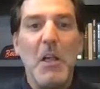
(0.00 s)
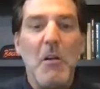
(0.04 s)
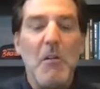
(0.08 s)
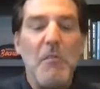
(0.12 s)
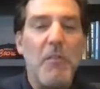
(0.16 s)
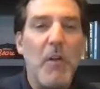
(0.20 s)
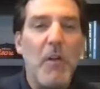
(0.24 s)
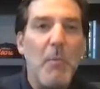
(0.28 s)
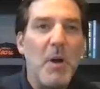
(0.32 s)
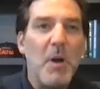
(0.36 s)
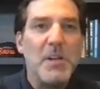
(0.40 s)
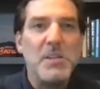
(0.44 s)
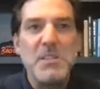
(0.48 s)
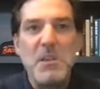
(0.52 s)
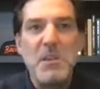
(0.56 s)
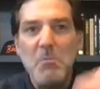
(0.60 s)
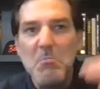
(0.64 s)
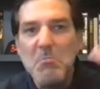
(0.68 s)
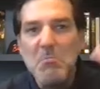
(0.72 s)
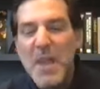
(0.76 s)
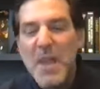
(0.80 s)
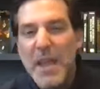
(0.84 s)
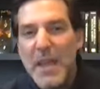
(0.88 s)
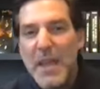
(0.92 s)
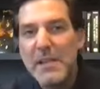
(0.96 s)
From a
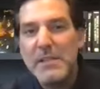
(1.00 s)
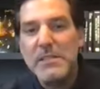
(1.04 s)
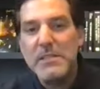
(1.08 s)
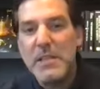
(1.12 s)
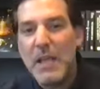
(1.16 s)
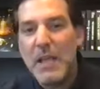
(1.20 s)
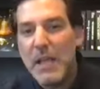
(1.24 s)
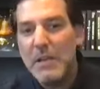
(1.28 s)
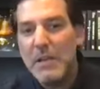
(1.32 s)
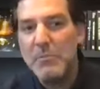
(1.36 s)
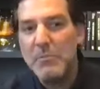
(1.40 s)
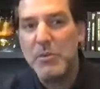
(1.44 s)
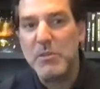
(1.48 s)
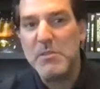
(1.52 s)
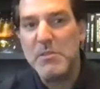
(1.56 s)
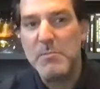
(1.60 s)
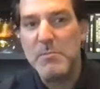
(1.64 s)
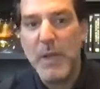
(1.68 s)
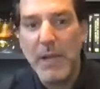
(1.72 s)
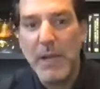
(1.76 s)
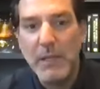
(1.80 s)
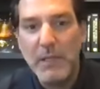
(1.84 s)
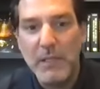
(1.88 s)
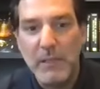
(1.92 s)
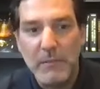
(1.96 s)
demand side
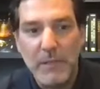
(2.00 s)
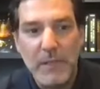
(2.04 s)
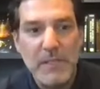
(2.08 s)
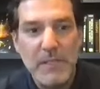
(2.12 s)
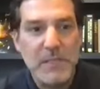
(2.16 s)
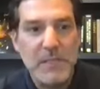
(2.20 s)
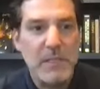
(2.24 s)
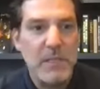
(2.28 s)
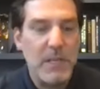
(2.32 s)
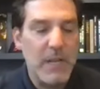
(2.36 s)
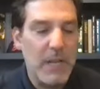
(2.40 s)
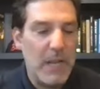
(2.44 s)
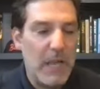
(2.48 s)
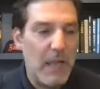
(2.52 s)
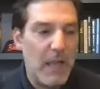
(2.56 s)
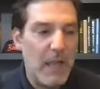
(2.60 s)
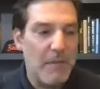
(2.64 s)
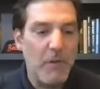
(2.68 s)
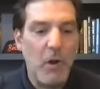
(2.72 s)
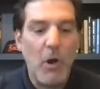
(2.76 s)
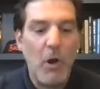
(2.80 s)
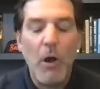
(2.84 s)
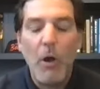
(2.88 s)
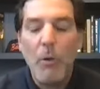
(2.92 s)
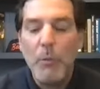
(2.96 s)
perspective, I've
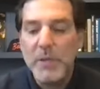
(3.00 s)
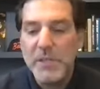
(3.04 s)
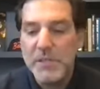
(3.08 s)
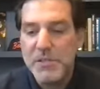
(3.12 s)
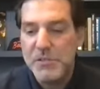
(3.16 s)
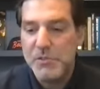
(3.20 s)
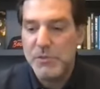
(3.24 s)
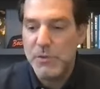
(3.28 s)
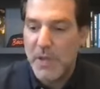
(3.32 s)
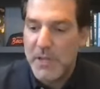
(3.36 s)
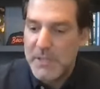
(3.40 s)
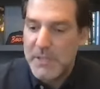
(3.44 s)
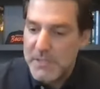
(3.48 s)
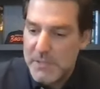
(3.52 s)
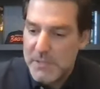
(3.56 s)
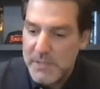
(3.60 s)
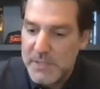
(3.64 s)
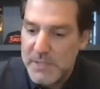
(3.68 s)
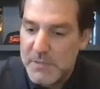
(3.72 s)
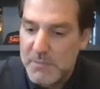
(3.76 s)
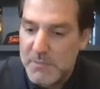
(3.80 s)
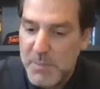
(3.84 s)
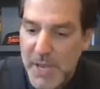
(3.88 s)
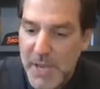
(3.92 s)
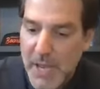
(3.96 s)
always stressed
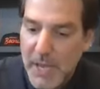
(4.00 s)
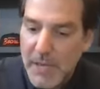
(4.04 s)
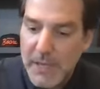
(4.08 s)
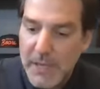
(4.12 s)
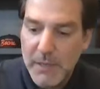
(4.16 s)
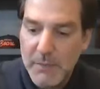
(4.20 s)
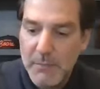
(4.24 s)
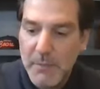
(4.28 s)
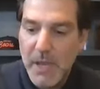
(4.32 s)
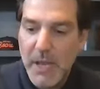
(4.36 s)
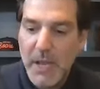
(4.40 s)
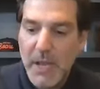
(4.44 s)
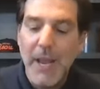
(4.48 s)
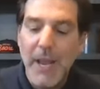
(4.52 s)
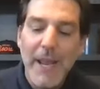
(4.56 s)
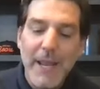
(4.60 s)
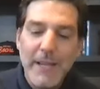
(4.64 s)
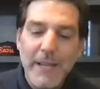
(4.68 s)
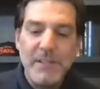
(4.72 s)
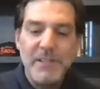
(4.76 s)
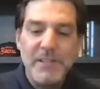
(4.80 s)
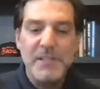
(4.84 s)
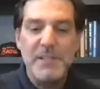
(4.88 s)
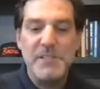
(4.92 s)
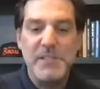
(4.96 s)
this back in my
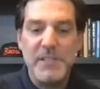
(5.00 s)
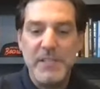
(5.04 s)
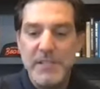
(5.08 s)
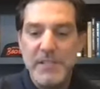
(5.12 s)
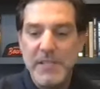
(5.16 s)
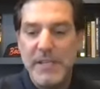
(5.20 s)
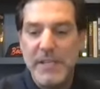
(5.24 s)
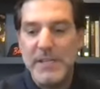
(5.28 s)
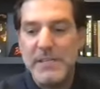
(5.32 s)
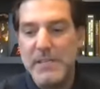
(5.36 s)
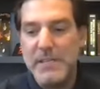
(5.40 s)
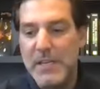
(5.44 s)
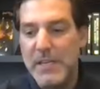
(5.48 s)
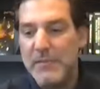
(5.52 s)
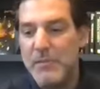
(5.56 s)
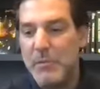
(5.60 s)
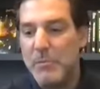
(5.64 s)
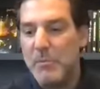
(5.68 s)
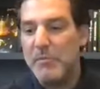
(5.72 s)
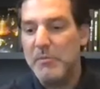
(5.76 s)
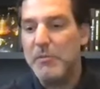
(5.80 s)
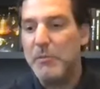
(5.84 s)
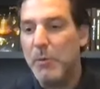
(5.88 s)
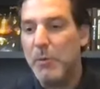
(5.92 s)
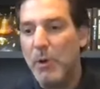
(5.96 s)
agency days and even
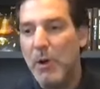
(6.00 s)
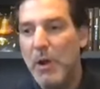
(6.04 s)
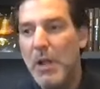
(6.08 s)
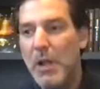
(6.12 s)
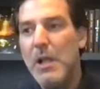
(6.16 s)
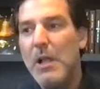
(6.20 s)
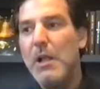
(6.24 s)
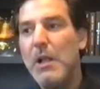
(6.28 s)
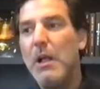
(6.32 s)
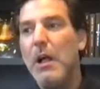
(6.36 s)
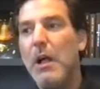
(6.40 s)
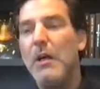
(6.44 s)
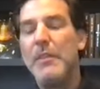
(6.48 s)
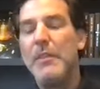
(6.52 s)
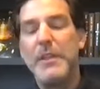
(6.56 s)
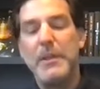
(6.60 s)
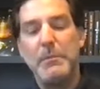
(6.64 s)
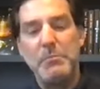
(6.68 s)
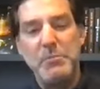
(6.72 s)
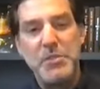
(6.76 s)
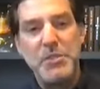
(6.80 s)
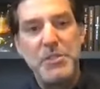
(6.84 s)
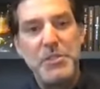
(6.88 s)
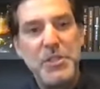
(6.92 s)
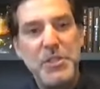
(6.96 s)
before. The
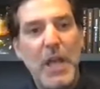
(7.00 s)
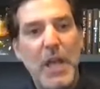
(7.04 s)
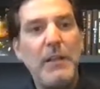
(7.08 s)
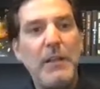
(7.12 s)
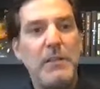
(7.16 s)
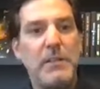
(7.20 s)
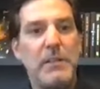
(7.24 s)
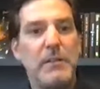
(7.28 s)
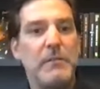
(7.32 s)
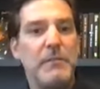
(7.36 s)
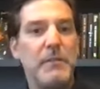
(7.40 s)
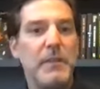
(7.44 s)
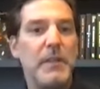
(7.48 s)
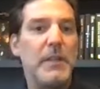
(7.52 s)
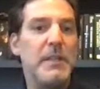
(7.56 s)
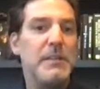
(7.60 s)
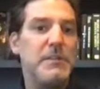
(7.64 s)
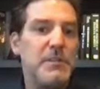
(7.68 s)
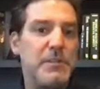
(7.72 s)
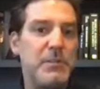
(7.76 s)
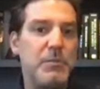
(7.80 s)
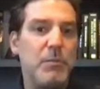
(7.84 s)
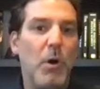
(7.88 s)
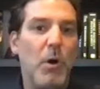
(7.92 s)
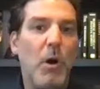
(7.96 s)
objective is
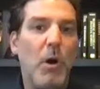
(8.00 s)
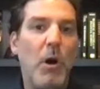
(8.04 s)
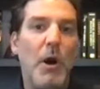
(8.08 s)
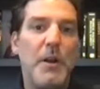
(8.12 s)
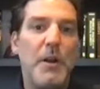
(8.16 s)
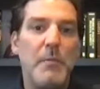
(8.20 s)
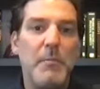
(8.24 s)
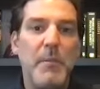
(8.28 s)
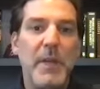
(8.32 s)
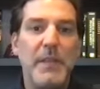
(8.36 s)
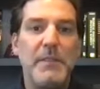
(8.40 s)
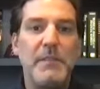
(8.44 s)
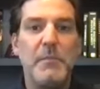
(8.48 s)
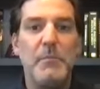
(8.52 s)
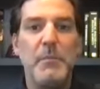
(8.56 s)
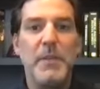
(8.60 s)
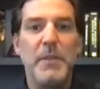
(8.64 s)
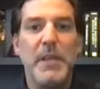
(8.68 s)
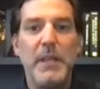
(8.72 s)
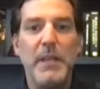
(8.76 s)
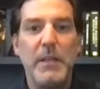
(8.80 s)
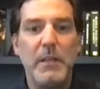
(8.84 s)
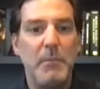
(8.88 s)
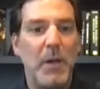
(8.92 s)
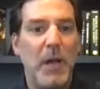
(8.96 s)
to automate the
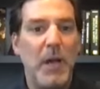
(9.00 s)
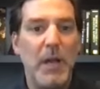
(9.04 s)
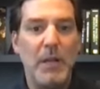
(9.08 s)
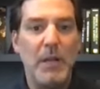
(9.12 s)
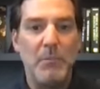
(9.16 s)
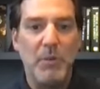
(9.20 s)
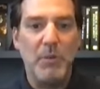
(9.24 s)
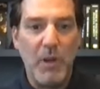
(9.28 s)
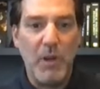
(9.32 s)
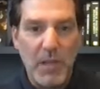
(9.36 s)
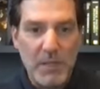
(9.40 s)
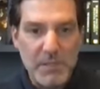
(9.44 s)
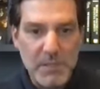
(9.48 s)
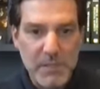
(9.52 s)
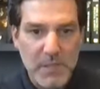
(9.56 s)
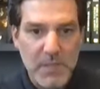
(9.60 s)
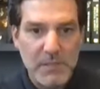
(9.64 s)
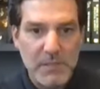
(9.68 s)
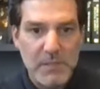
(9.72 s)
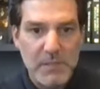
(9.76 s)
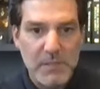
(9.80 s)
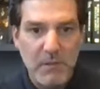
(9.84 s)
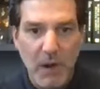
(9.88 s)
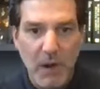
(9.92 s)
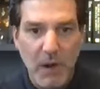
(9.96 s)
media buying
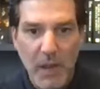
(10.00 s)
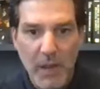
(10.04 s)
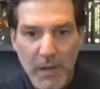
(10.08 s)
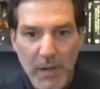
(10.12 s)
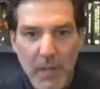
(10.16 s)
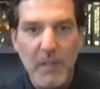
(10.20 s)
process, right?